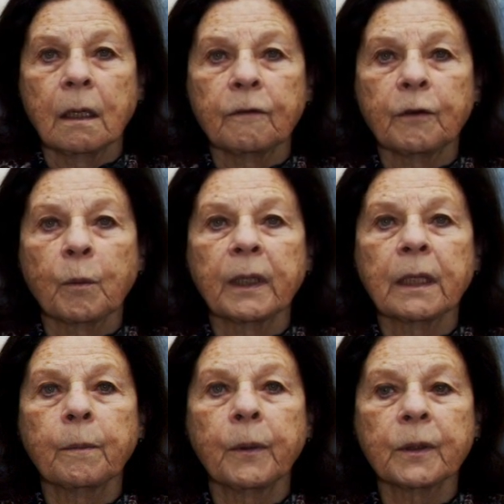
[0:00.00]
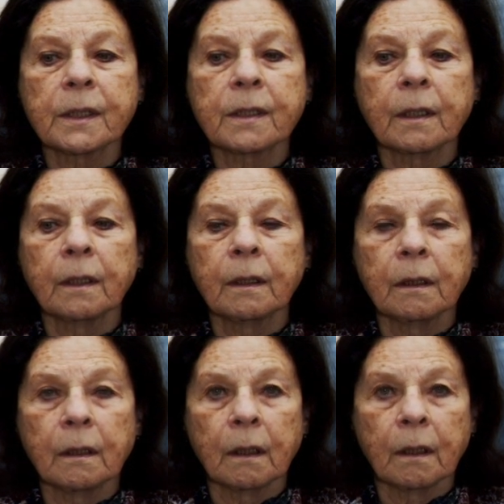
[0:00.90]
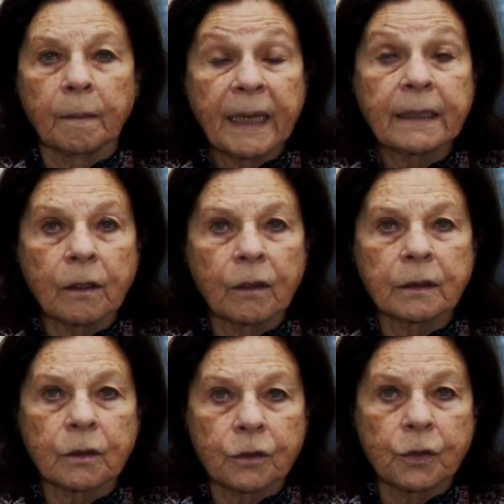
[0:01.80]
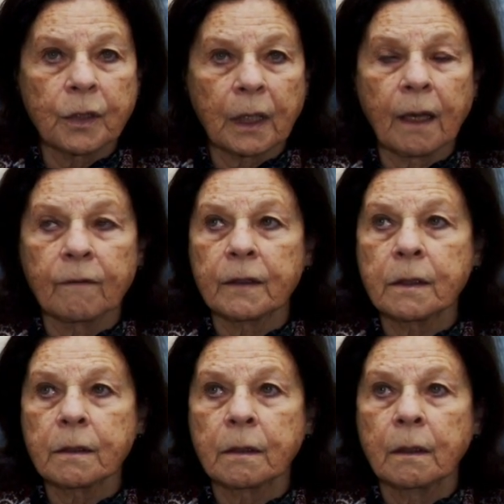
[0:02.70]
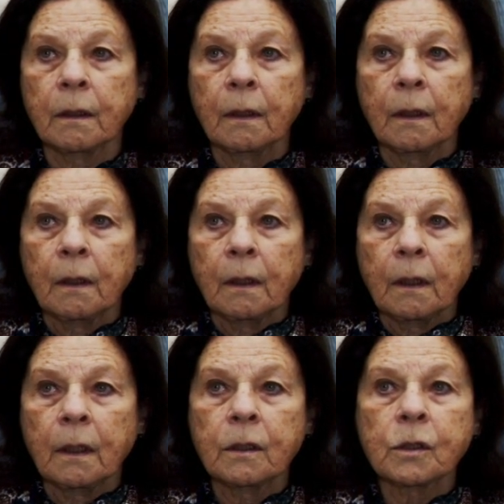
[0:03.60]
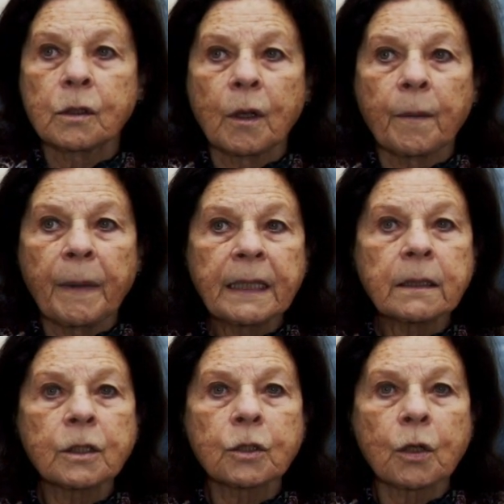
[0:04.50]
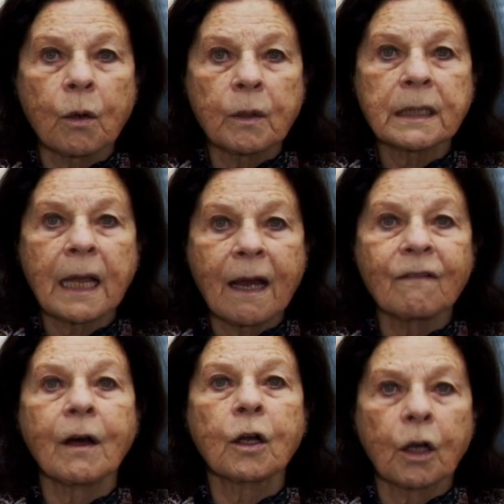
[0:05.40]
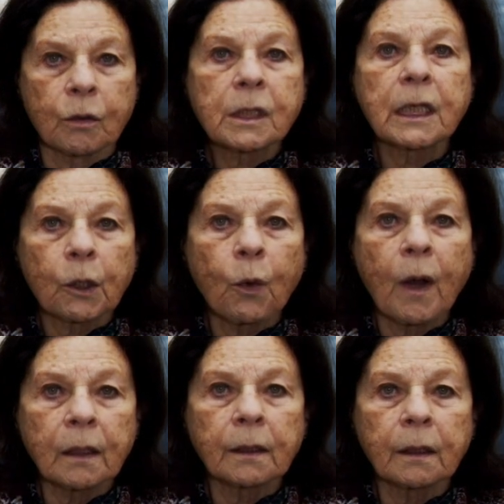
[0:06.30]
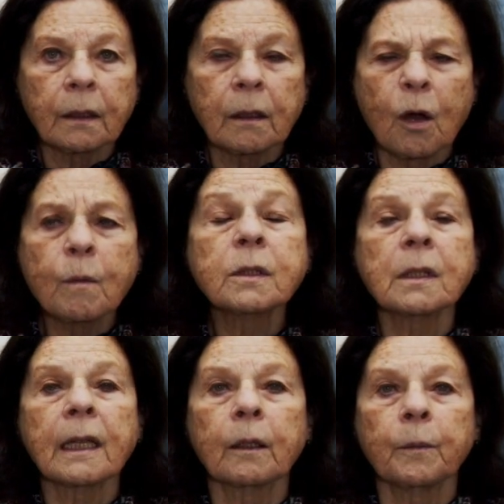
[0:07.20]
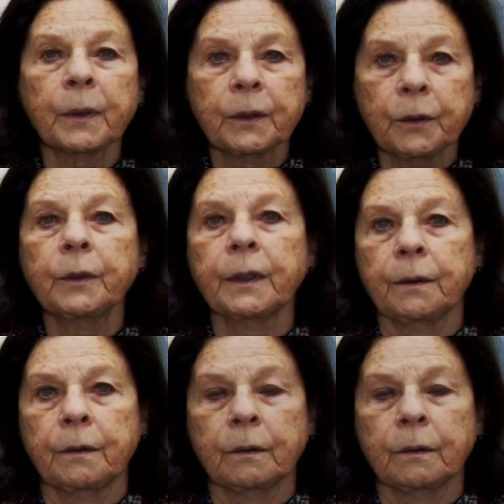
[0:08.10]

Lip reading: from when he puts the paint on to the canvas. His paintings always have a ghostly quality, almost like a polluted